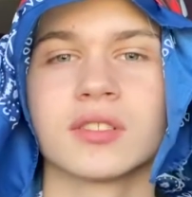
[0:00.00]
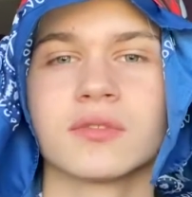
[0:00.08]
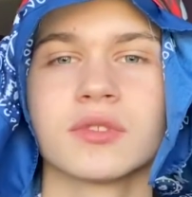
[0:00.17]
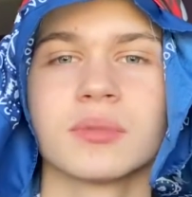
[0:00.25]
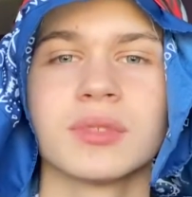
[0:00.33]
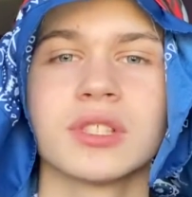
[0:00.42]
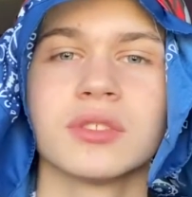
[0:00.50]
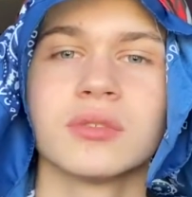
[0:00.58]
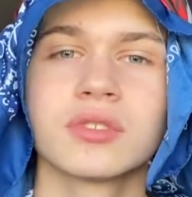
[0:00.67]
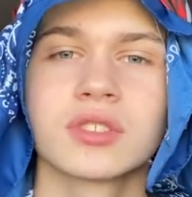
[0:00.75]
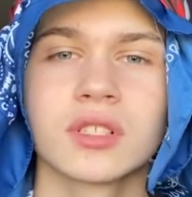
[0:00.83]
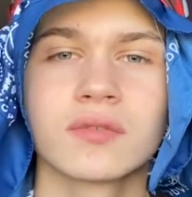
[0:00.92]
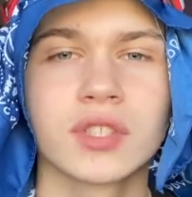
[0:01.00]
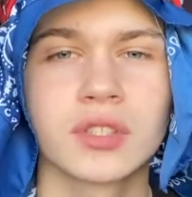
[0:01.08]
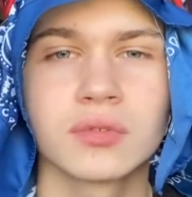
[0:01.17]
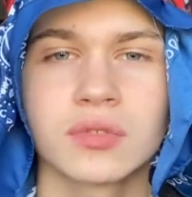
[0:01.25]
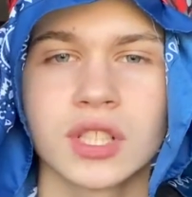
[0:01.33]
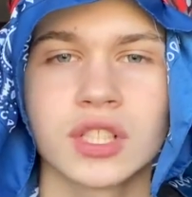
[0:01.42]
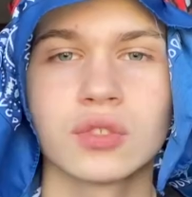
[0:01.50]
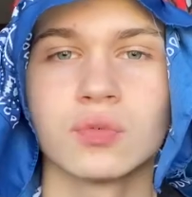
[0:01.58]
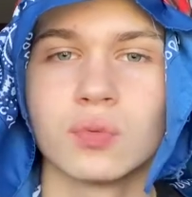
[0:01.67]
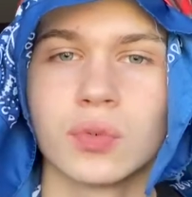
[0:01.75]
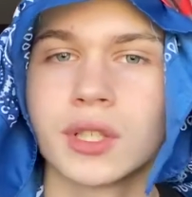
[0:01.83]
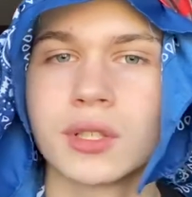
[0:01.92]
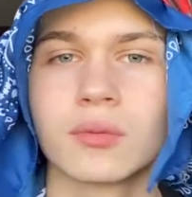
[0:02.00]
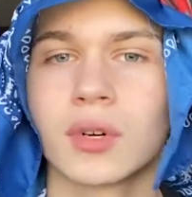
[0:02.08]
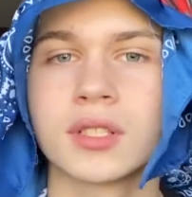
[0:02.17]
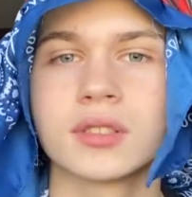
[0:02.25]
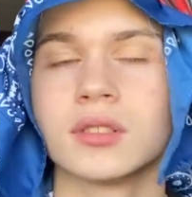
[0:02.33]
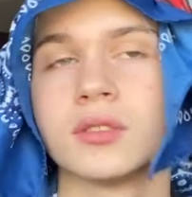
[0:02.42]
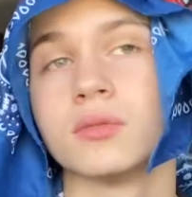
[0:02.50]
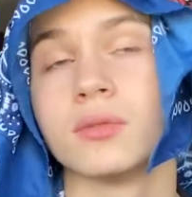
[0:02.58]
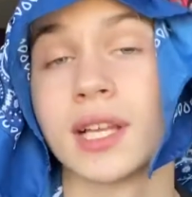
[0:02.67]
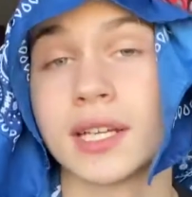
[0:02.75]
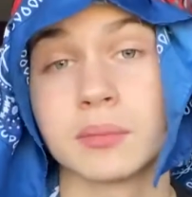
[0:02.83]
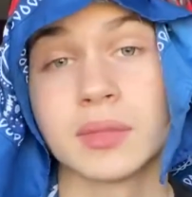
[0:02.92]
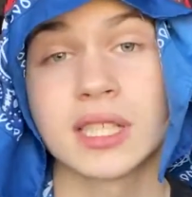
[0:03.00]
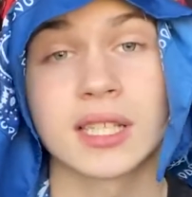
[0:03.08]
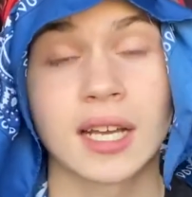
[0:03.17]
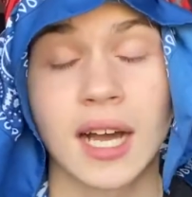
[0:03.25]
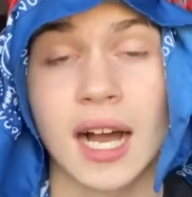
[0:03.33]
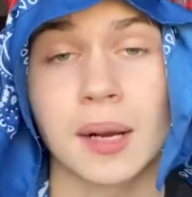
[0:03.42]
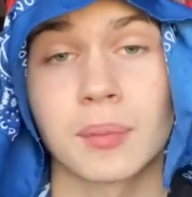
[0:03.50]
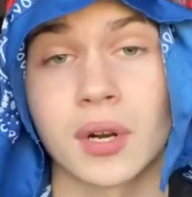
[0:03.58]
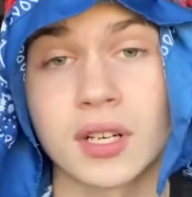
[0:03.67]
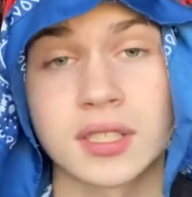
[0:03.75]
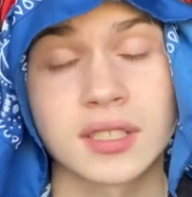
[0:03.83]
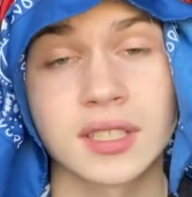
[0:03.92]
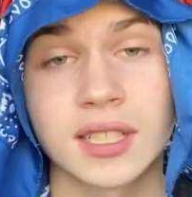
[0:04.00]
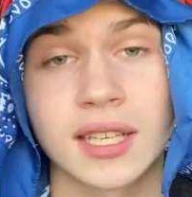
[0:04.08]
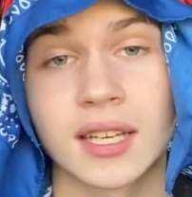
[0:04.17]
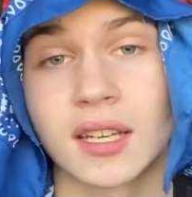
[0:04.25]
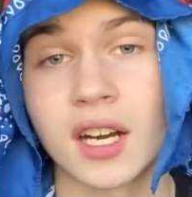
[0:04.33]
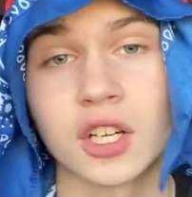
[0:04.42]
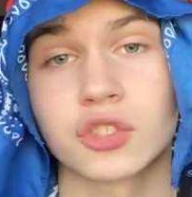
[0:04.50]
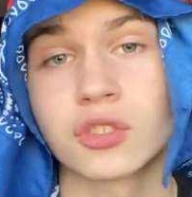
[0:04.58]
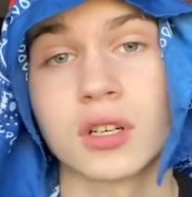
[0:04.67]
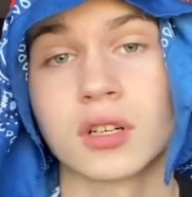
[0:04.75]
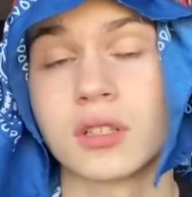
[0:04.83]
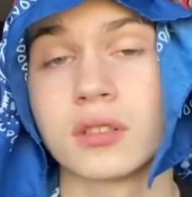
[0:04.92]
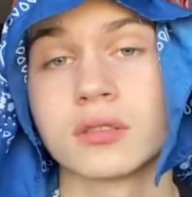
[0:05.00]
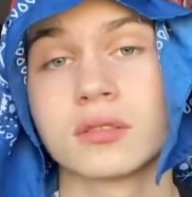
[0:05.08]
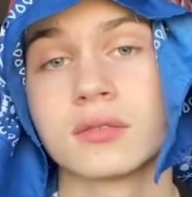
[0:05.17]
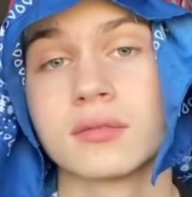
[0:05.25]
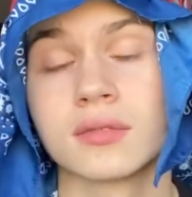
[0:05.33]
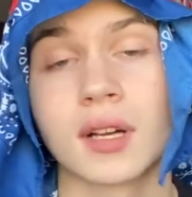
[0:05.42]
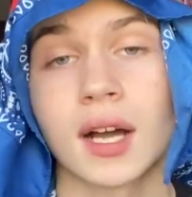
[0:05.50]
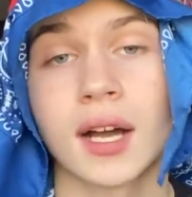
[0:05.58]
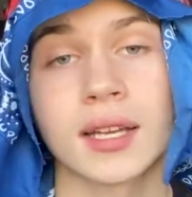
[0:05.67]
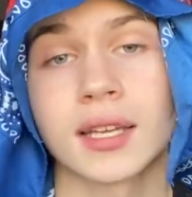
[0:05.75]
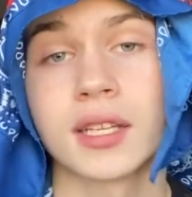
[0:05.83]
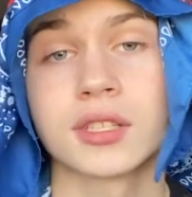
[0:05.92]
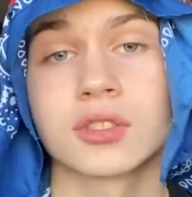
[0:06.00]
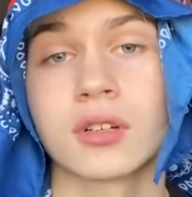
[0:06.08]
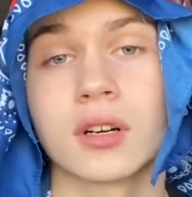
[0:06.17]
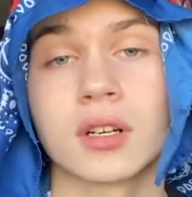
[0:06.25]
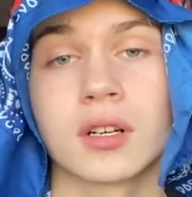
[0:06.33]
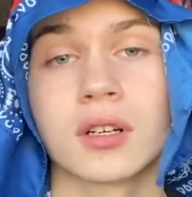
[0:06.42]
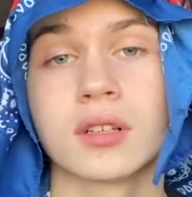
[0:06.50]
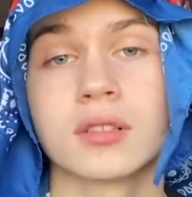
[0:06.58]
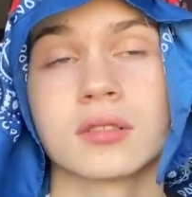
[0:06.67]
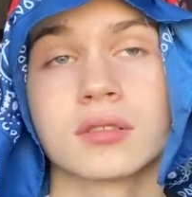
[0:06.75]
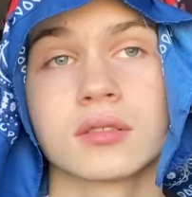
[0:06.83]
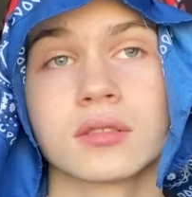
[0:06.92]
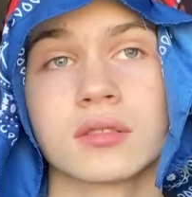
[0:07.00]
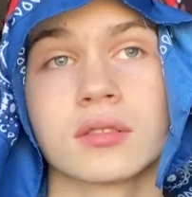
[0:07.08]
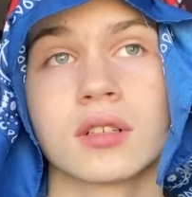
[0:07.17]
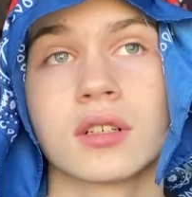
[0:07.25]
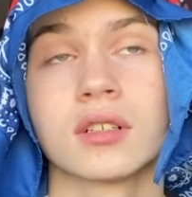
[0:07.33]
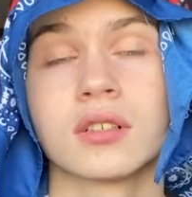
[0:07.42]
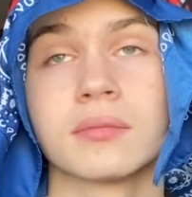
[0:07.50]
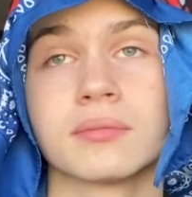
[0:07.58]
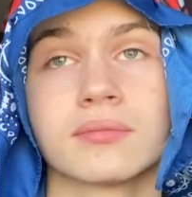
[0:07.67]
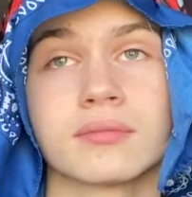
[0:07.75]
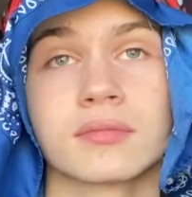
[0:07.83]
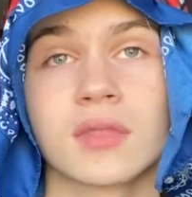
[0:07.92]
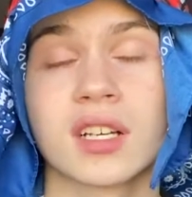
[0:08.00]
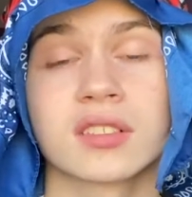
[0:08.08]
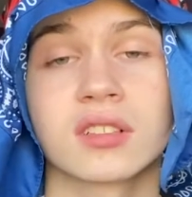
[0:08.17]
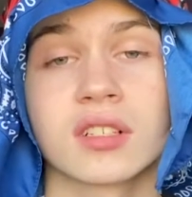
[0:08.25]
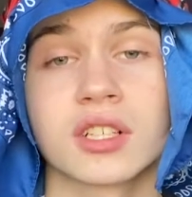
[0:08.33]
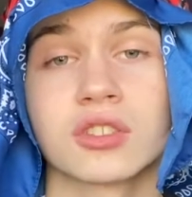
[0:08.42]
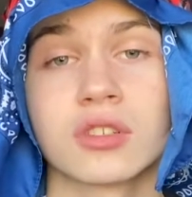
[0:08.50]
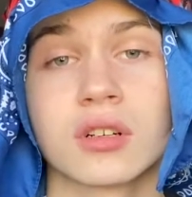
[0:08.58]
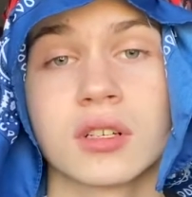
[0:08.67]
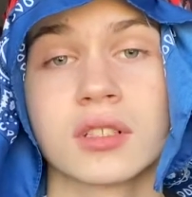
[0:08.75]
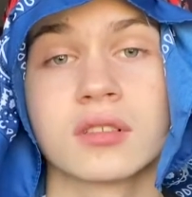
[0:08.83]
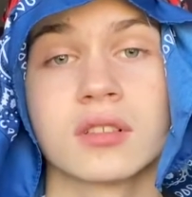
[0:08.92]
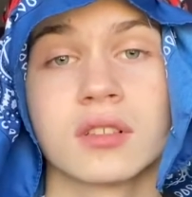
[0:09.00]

You feel me? Do stuff that you think you wouldn't want to do. Like me, I personally cannot draw. I can't draw at all. Um, I suck at drawing.